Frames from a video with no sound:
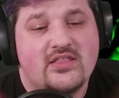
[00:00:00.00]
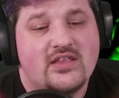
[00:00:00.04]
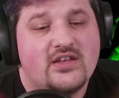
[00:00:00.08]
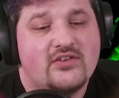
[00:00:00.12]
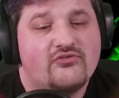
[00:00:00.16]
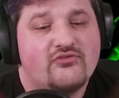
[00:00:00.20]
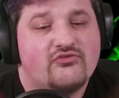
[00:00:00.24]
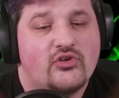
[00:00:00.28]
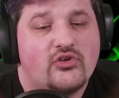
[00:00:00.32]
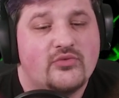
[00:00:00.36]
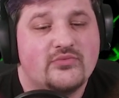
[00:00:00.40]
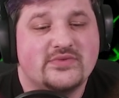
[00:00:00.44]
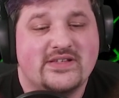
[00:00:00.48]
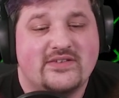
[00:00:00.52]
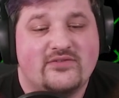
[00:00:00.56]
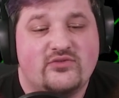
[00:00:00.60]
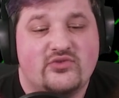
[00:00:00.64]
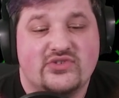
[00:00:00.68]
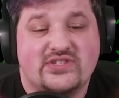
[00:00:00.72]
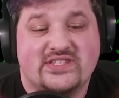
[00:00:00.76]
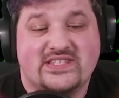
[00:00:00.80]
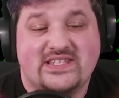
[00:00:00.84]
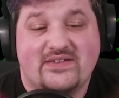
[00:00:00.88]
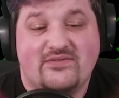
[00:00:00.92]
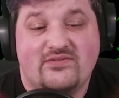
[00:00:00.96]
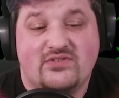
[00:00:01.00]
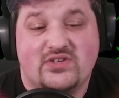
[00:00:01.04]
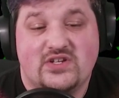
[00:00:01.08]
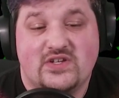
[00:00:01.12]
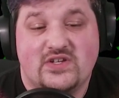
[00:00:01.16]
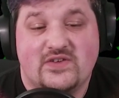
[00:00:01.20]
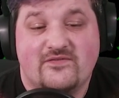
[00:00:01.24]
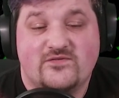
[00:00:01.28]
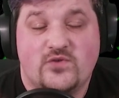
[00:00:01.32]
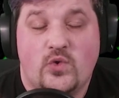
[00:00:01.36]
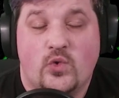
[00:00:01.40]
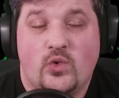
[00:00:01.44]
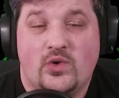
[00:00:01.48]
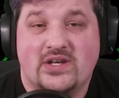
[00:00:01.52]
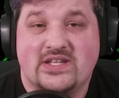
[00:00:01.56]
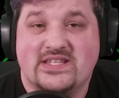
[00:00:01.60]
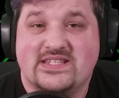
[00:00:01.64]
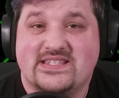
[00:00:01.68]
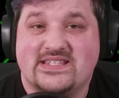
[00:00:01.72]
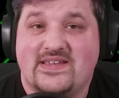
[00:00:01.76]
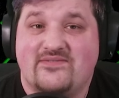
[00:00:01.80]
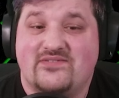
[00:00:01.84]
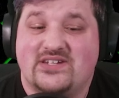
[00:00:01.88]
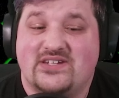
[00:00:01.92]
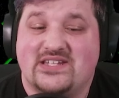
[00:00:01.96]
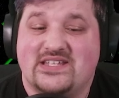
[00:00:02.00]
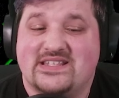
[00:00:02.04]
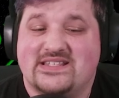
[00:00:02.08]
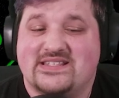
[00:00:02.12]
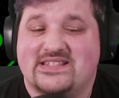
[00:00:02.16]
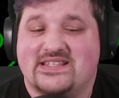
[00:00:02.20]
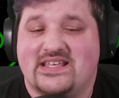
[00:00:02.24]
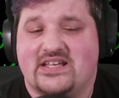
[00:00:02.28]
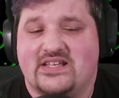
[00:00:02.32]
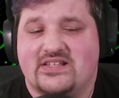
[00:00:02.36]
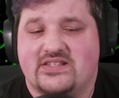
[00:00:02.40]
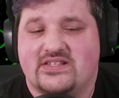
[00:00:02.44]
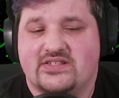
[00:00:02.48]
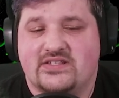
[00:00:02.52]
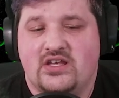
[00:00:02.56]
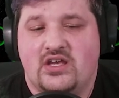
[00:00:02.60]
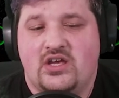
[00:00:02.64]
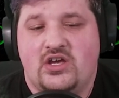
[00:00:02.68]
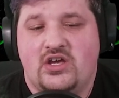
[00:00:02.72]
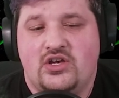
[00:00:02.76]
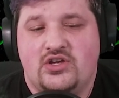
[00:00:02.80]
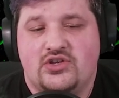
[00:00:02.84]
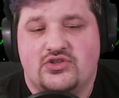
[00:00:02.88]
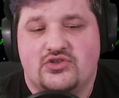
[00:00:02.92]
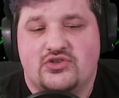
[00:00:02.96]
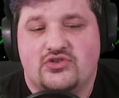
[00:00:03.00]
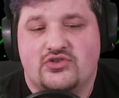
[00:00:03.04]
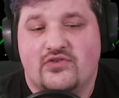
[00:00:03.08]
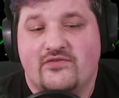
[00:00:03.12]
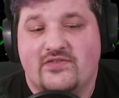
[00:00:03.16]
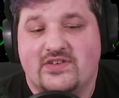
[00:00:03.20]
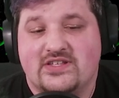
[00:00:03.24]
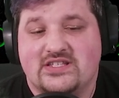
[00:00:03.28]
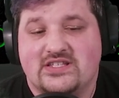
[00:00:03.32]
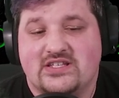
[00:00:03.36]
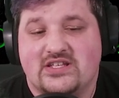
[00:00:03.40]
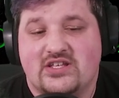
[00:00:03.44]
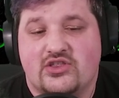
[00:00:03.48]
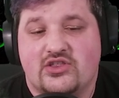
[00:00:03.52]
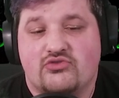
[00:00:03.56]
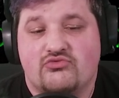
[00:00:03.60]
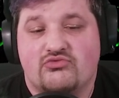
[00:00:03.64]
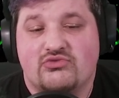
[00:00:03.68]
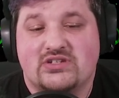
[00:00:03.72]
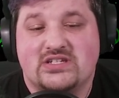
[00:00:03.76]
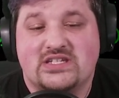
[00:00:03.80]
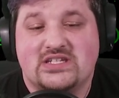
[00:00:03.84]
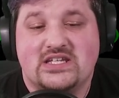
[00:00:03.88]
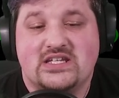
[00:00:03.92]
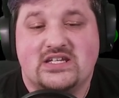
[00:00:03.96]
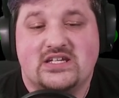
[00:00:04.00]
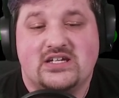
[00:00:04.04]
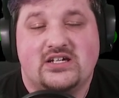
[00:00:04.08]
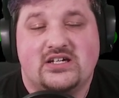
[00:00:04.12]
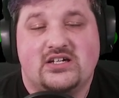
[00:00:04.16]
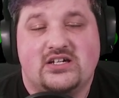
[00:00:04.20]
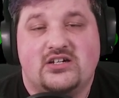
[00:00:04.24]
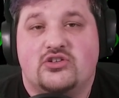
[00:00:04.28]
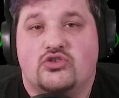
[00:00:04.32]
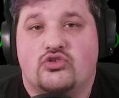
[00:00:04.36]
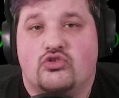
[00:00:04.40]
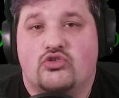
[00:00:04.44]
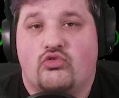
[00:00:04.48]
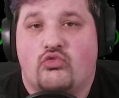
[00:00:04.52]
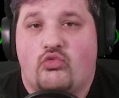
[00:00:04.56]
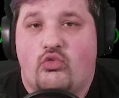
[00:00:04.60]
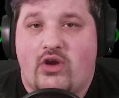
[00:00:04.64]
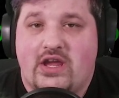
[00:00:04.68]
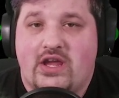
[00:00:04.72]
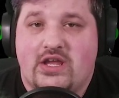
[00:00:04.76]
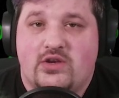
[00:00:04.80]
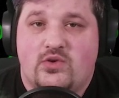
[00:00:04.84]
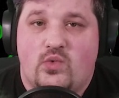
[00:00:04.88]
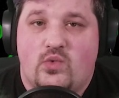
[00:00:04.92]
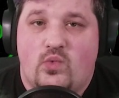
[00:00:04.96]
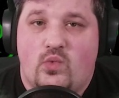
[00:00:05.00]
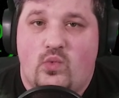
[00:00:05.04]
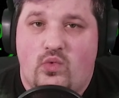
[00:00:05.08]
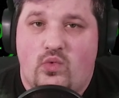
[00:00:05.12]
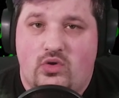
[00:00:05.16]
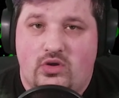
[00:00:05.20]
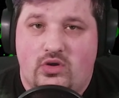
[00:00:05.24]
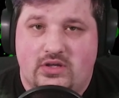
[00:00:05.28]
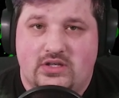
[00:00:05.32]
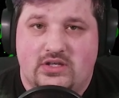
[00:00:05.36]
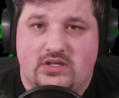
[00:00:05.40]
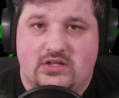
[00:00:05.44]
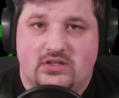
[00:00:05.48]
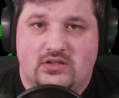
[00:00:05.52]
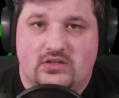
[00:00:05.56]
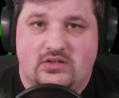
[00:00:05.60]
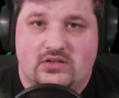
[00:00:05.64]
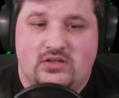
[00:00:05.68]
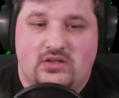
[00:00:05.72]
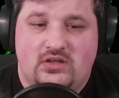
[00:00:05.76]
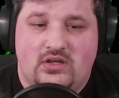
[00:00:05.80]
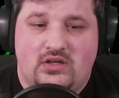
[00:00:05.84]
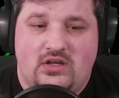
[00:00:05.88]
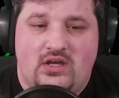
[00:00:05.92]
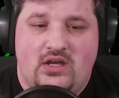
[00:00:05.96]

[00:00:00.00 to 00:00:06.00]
Then from level 74 to 76, you're going to visit the Ratika Great Wood.